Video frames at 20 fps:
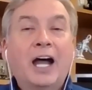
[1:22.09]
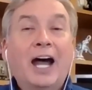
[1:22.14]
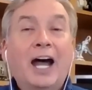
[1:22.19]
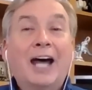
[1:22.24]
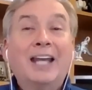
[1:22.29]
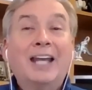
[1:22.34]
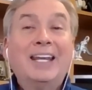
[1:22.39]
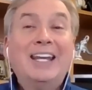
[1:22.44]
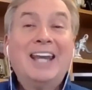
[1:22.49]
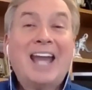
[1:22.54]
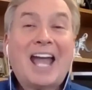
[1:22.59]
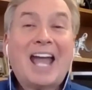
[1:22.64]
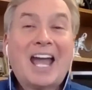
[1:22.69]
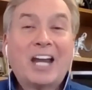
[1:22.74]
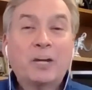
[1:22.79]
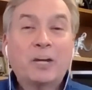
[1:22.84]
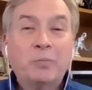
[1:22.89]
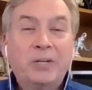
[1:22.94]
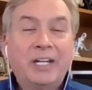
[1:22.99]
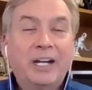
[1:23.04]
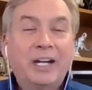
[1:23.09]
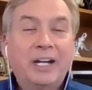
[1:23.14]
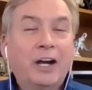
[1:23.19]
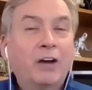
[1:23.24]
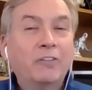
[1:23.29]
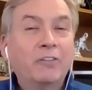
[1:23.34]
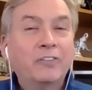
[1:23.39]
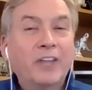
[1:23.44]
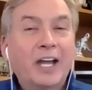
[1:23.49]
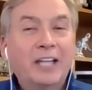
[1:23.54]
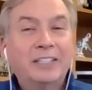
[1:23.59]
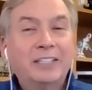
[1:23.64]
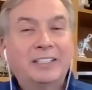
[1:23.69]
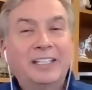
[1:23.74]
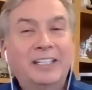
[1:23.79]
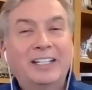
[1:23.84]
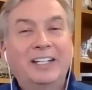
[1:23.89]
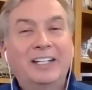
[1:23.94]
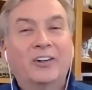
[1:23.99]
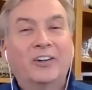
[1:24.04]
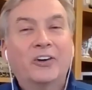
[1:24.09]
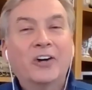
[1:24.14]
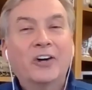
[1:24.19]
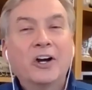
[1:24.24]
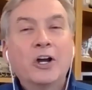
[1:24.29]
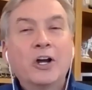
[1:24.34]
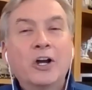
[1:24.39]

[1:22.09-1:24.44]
anatomy of that deal